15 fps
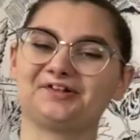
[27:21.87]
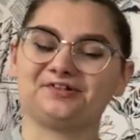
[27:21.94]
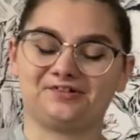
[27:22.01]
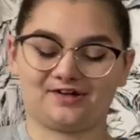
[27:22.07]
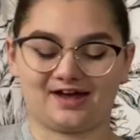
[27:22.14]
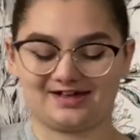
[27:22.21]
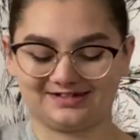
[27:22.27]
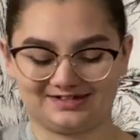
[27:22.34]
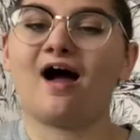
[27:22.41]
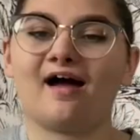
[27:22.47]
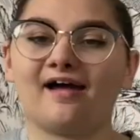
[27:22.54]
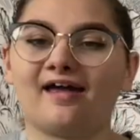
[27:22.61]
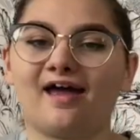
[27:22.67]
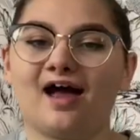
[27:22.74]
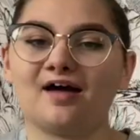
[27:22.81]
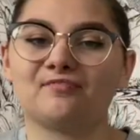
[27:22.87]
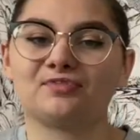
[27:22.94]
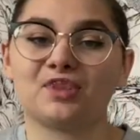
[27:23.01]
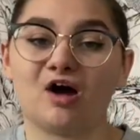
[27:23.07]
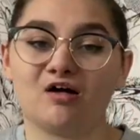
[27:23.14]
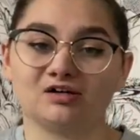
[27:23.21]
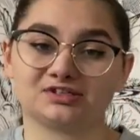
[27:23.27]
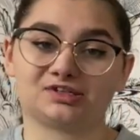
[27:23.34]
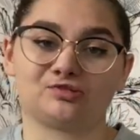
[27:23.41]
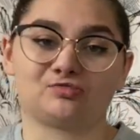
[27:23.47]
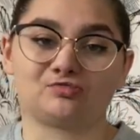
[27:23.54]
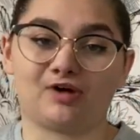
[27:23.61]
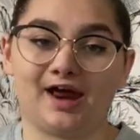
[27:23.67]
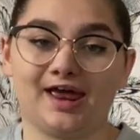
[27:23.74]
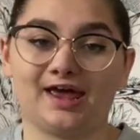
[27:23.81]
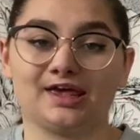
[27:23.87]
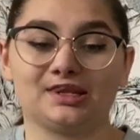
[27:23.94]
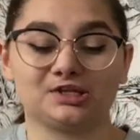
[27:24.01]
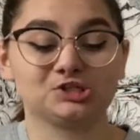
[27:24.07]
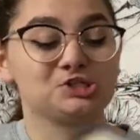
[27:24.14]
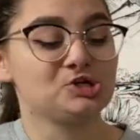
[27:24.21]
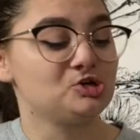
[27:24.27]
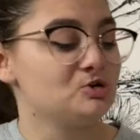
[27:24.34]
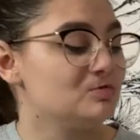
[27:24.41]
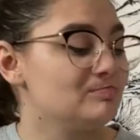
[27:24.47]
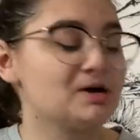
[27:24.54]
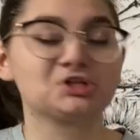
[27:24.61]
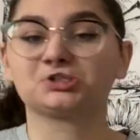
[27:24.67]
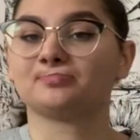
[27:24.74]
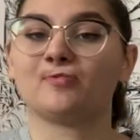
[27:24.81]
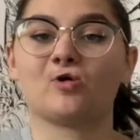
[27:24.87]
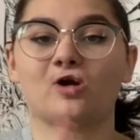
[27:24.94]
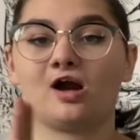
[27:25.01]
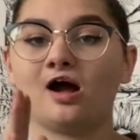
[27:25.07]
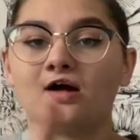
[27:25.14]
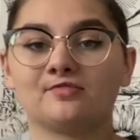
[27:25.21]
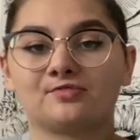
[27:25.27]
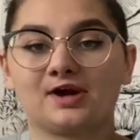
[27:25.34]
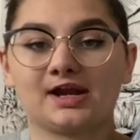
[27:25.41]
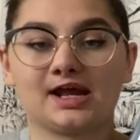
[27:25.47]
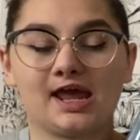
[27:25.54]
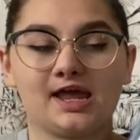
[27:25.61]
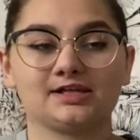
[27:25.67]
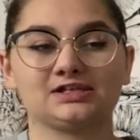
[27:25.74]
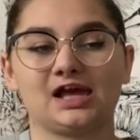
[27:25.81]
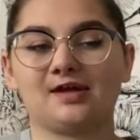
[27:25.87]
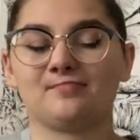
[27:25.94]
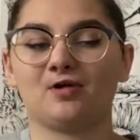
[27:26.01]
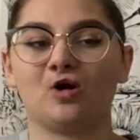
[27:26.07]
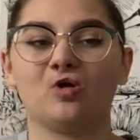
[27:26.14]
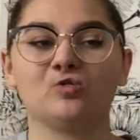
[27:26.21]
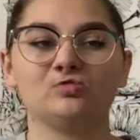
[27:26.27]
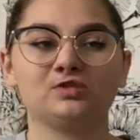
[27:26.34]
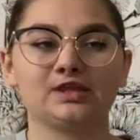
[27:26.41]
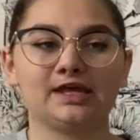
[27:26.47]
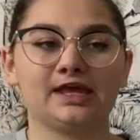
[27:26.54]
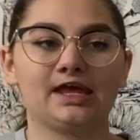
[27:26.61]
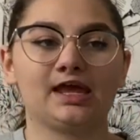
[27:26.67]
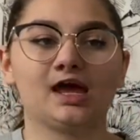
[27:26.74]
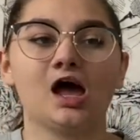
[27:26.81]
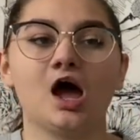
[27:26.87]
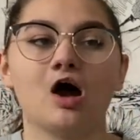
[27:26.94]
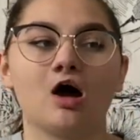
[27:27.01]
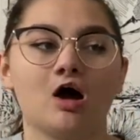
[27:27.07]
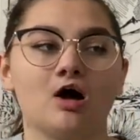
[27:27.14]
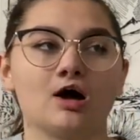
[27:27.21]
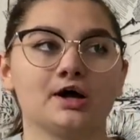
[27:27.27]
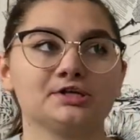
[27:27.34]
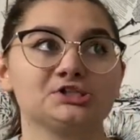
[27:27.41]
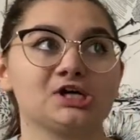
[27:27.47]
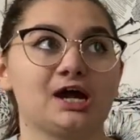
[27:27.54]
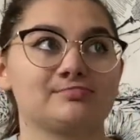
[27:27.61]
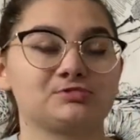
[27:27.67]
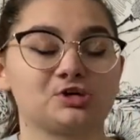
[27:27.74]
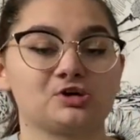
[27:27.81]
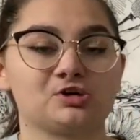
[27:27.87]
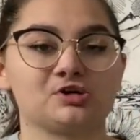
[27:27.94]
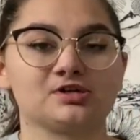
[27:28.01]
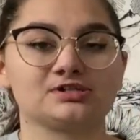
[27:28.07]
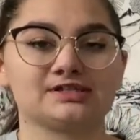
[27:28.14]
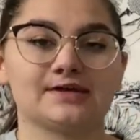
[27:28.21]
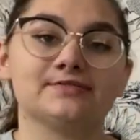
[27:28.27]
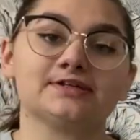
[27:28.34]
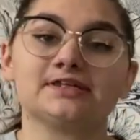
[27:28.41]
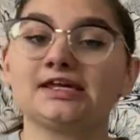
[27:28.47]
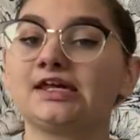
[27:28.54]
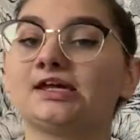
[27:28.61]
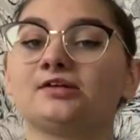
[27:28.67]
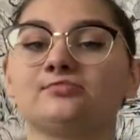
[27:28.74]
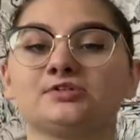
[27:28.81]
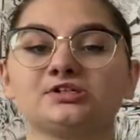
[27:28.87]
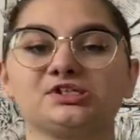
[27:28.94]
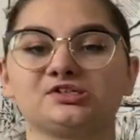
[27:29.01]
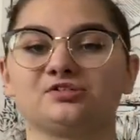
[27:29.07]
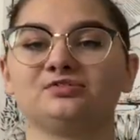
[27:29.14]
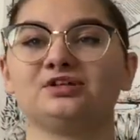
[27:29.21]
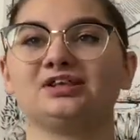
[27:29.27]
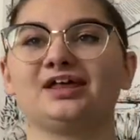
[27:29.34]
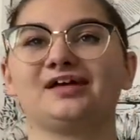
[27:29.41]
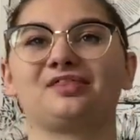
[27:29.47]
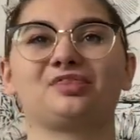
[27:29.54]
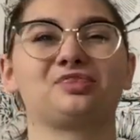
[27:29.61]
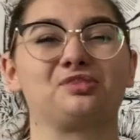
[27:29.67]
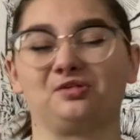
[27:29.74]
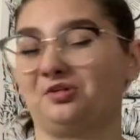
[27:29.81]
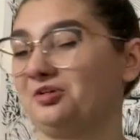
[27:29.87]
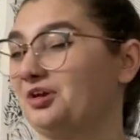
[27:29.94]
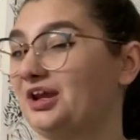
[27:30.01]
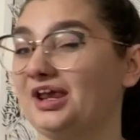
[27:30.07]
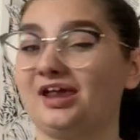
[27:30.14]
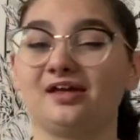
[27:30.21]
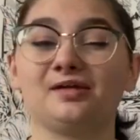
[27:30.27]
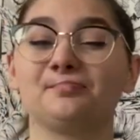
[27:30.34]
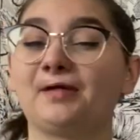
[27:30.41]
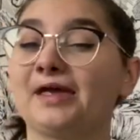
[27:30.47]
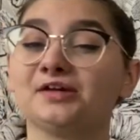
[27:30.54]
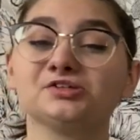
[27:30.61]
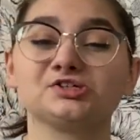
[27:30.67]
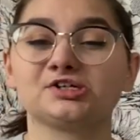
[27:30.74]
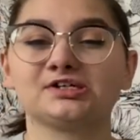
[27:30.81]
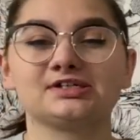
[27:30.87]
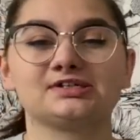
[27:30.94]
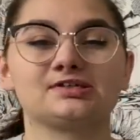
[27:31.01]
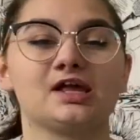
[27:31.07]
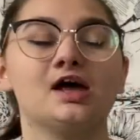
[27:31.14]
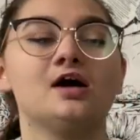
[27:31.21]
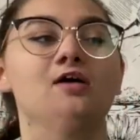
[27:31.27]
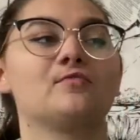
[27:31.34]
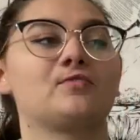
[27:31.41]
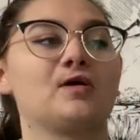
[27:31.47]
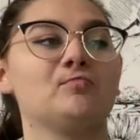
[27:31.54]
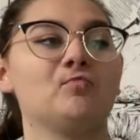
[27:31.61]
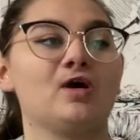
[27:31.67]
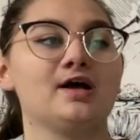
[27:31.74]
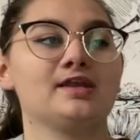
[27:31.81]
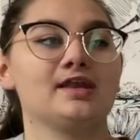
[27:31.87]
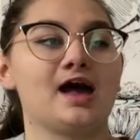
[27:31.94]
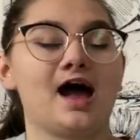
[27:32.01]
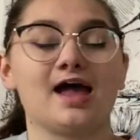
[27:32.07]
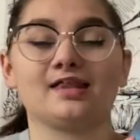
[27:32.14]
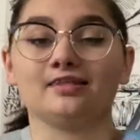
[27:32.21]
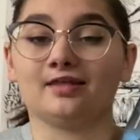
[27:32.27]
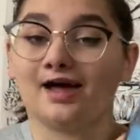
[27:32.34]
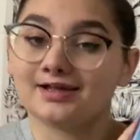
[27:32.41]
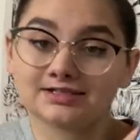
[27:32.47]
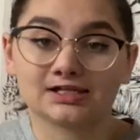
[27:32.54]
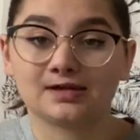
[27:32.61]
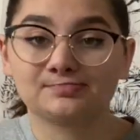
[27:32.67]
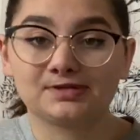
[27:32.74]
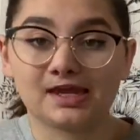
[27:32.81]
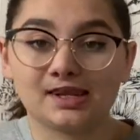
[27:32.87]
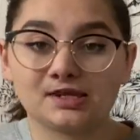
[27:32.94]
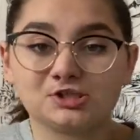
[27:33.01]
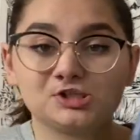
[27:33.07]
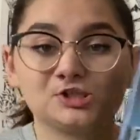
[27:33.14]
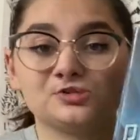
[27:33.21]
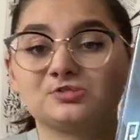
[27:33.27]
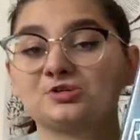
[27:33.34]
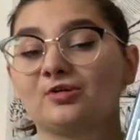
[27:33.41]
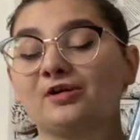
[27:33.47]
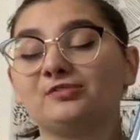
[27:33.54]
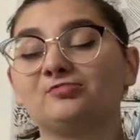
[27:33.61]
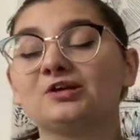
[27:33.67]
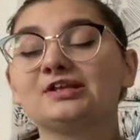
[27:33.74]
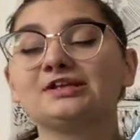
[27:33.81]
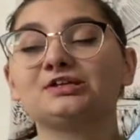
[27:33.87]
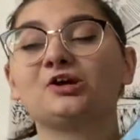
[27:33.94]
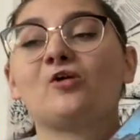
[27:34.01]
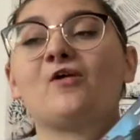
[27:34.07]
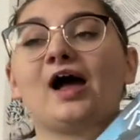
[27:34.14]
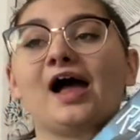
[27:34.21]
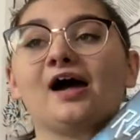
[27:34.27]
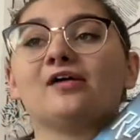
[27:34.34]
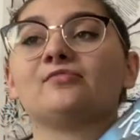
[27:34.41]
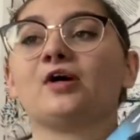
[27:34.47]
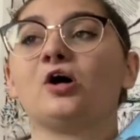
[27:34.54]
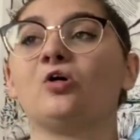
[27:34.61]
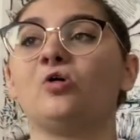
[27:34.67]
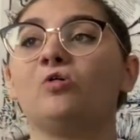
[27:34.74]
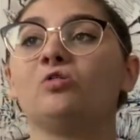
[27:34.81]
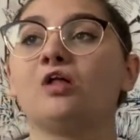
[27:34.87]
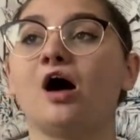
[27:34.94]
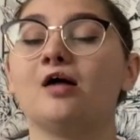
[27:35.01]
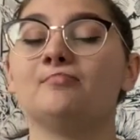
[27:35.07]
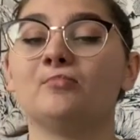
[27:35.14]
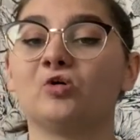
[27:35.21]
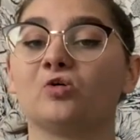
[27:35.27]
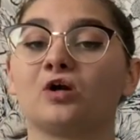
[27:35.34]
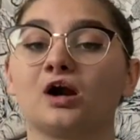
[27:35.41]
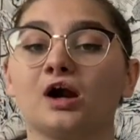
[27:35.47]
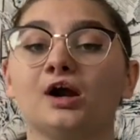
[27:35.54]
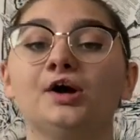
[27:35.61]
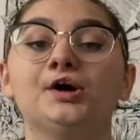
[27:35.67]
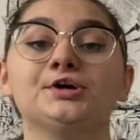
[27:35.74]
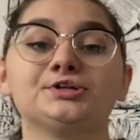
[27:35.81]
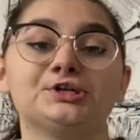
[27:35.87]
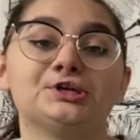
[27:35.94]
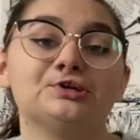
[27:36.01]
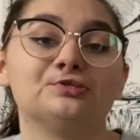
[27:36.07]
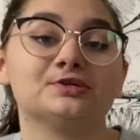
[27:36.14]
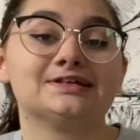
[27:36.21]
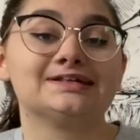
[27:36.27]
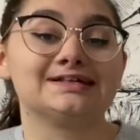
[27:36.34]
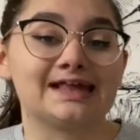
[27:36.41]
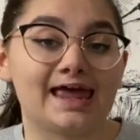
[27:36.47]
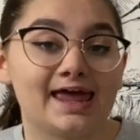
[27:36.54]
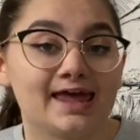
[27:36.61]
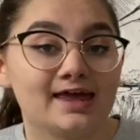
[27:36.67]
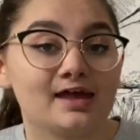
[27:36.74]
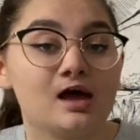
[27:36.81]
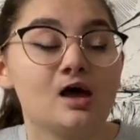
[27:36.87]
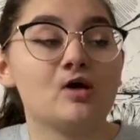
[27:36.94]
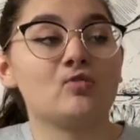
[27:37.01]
you guys. I have not read too much more of Renegades. I'm only on chapter 17, which is only like 30 pages from when I last updated you. So I really don't have a whole lot more to say.